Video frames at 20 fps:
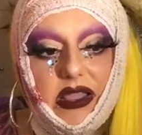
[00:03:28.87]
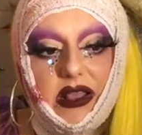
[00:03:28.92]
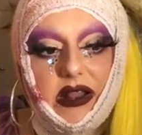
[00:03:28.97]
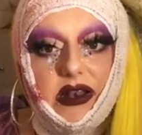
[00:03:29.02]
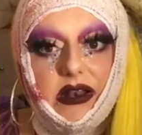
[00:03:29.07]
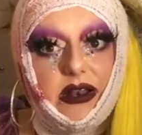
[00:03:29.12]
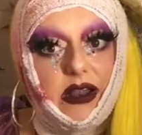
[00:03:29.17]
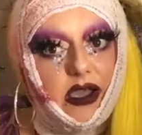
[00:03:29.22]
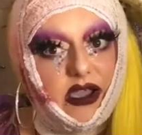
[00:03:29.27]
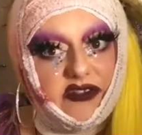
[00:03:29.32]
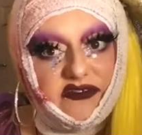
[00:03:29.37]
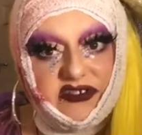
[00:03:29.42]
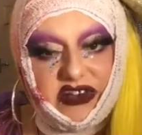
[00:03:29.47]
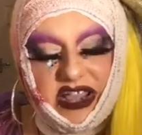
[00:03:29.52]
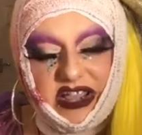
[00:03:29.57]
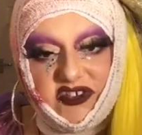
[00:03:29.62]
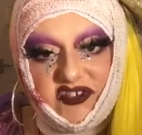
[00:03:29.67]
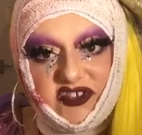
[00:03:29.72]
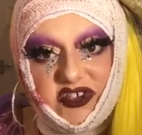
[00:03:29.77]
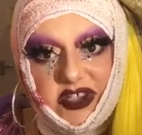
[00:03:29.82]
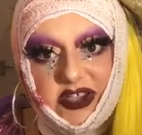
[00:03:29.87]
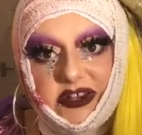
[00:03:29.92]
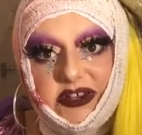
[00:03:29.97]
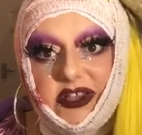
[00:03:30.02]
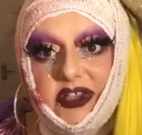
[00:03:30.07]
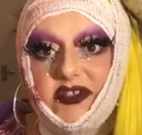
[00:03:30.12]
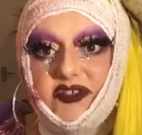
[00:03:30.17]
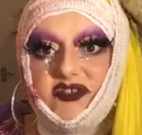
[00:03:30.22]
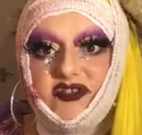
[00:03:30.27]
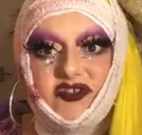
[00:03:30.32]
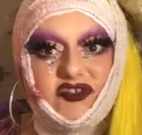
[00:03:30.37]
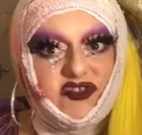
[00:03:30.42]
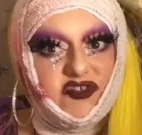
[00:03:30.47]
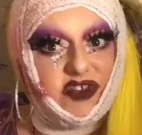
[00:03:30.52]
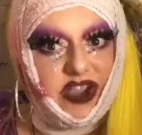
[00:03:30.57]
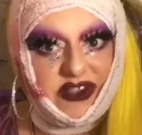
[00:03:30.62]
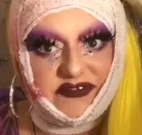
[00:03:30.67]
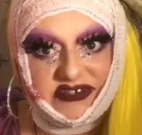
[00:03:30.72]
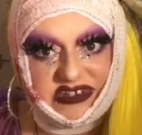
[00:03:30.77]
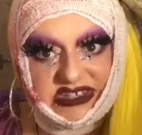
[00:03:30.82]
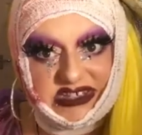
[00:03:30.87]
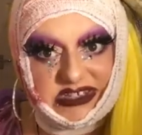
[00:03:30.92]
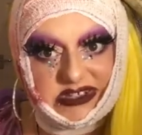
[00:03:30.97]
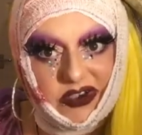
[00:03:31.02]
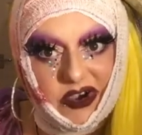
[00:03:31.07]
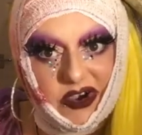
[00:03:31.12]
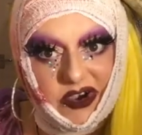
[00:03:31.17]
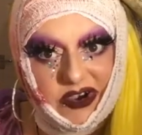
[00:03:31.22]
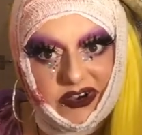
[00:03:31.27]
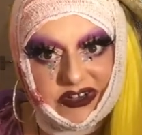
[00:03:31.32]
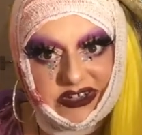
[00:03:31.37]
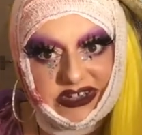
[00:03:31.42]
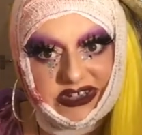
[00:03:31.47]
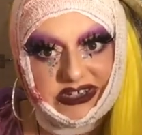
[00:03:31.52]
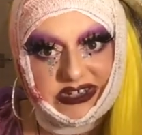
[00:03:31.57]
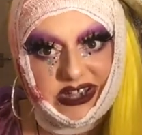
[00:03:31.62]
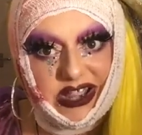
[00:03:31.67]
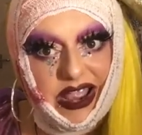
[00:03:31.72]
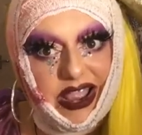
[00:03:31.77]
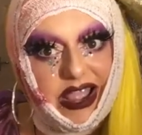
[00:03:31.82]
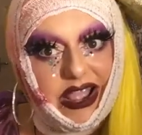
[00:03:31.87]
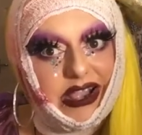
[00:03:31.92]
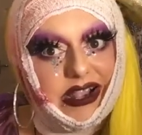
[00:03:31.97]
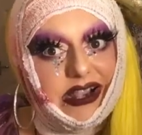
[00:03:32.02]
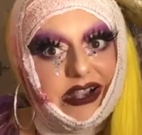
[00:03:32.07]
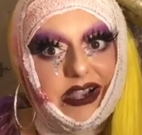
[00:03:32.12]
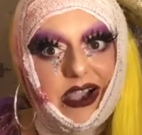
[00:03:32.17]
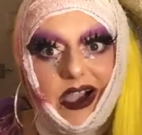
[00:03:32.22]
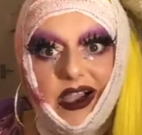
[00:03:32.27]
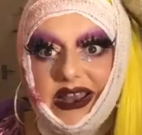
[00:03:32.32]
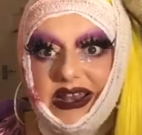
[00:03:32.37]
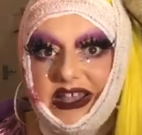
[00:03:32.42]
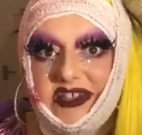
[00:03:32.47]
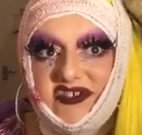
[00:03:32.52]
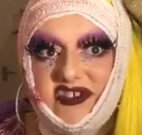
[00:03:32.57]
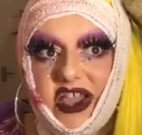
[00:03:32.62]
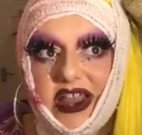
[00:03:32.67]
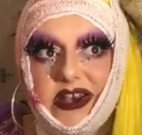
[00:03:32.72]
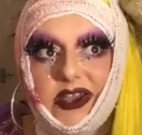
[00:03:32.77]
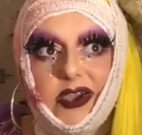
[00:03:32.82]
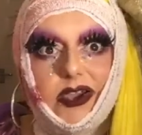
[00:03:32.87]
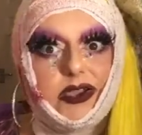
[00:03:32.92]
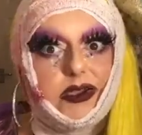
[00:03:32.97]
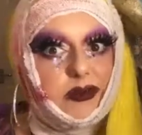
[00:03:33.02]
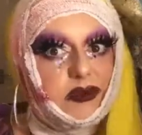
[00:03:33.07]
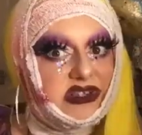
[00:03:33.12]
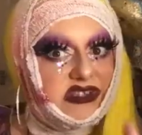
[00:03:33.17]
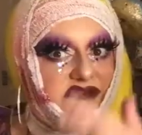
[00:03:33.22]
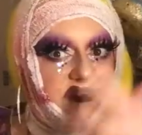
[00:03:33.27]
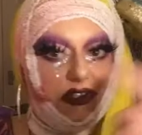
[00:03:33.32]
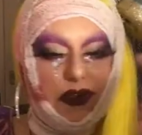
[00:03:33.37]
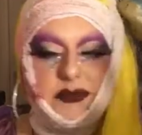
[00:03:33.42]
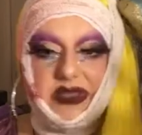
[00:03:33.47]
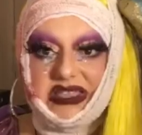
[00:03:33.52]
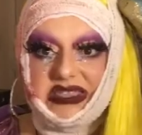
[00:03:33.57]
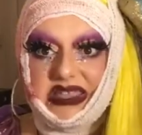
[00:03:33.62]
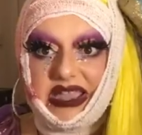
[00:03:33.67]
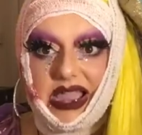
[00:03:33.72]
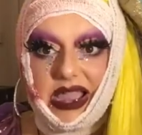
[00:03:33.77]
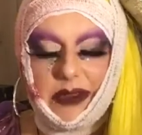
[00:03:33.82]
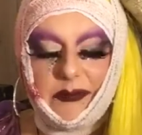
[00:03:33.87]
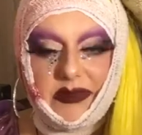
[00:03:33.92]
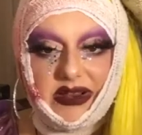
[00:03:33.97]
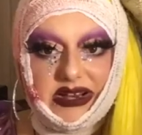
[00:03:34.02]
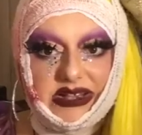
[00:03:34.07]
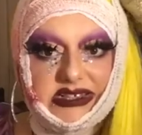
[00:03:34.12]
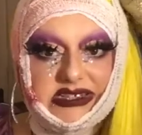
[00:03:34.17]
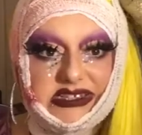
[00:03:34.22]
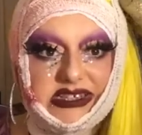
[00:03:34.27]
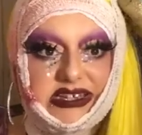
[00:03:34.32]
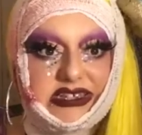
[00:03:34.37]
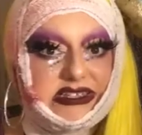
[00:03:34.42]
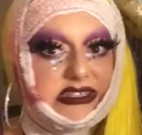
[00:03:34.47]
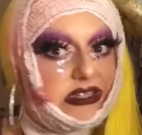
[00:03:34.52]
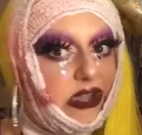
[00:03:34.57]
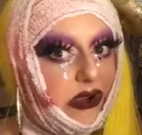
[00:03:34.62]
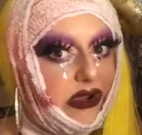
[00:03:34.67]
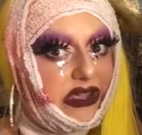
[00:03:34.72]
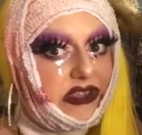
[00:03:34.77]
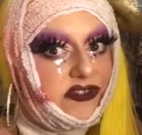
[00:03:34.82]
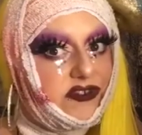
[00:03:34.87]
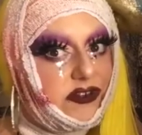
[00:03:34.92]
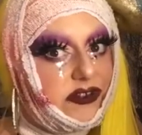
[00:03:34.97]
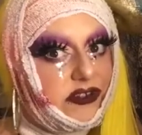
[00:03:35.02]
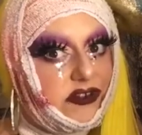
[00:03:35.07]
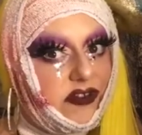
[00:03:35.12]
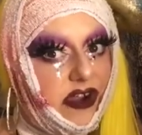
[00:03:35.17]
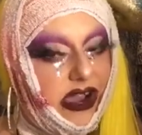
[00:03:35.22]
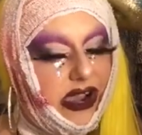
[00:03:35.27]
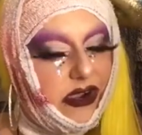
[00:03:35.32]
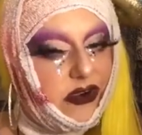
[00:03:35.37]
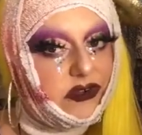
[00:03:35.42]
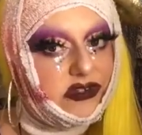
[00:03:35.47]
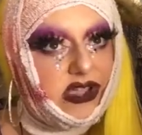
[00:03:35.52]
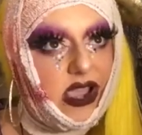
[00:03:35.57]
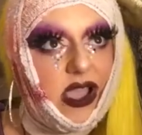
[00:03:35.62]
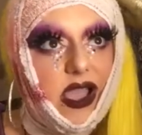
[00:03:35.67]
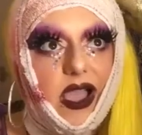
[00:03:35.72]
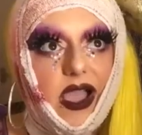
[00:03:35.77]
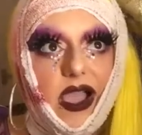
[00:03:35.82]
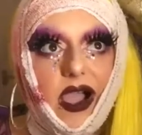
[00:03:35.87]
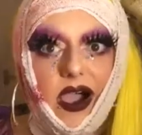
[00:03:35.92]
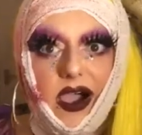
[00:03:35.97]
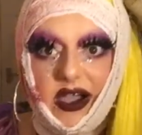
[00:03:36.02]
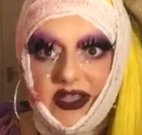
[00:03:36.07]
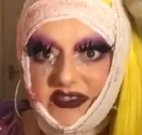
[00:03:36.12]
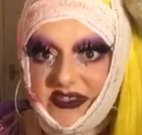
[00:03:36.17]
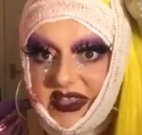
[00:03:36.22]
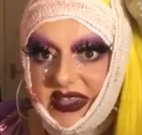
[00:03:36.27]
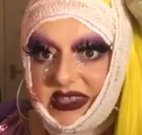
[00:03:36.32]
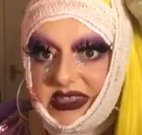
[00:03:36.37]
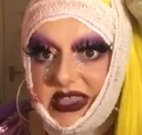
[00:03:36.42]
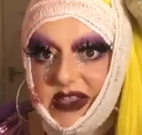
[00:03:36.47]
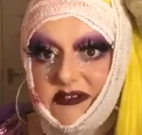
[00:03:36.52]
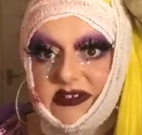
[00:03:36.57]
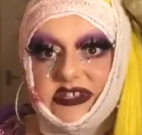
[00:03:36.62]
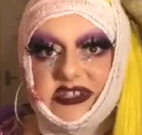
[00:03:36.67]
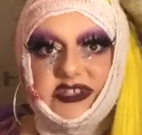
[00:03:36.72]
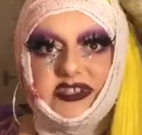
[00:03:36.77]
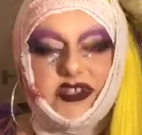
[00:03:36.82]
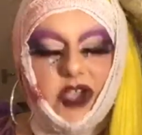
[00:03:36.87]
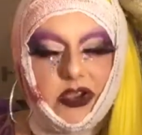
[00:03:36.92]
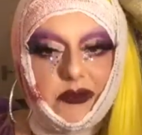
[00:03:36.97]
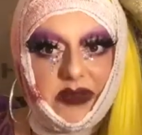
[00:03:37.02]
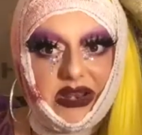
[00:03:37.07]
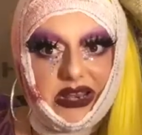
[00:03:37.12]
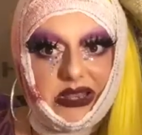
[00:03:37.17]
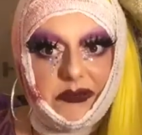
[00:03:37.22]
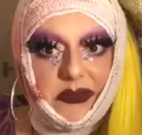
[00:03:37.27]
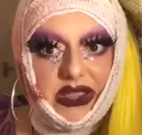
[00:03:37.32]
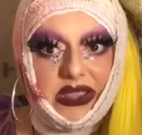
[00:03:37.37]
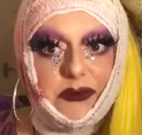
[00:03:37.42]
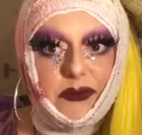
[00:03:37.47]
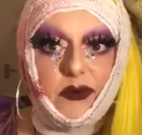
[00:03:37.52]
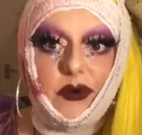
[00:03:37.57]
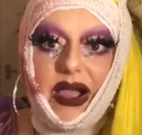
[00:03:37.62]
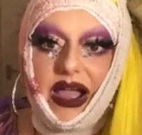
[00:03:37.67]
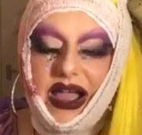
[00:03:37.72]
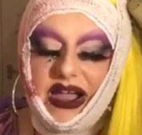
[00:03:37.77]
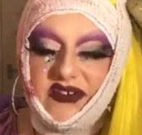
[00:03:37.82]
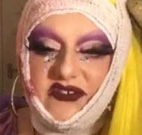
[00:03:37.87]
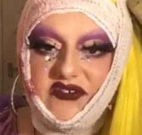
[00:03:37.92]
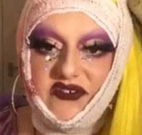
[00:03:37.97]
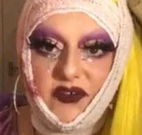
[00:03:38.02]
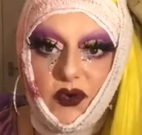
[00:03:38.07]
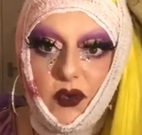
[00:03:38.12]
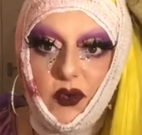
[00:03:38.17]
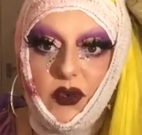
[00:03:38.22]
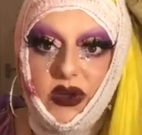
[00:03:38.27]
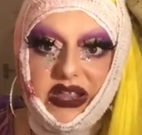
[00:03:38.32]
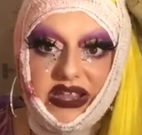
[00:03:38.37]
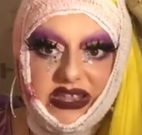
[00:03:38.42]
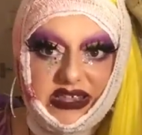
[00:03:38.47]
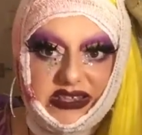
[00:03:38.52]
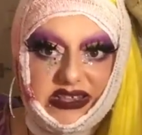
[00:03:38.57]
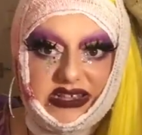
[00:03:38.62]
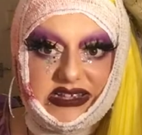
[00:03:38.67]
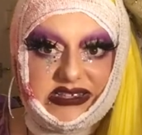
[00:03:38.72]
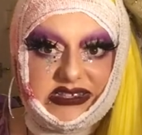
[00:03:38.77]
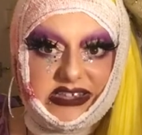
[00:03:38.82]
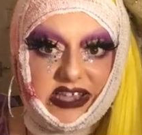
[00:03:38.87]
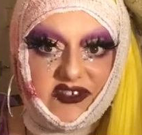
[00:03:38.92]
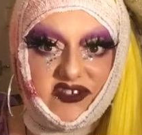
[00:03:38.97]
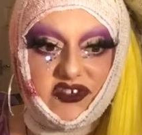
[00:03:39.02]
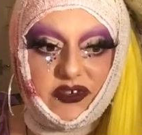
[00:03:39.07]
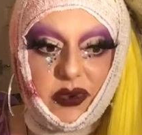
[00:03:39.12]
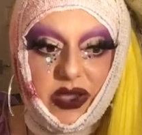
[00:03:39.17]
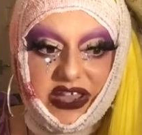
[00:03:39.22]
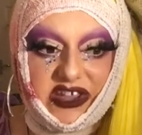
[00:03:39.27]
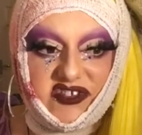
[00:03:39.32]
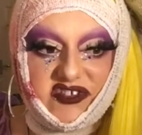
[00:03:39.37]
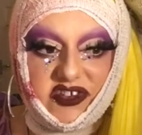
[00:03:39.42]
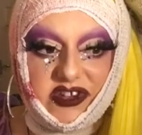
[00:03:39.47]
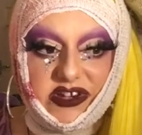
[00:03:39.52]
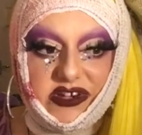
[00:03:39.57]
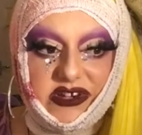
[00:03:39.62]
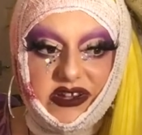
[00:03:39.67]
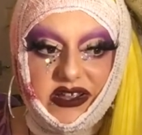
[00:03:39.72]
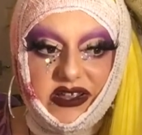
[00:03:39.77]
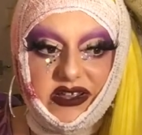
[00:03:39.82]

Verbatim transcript: Live Nation, Travis Scott, Kylie Jenner, who was filming the ambulances going through the crowd. I think there are so many people at fault in this situation.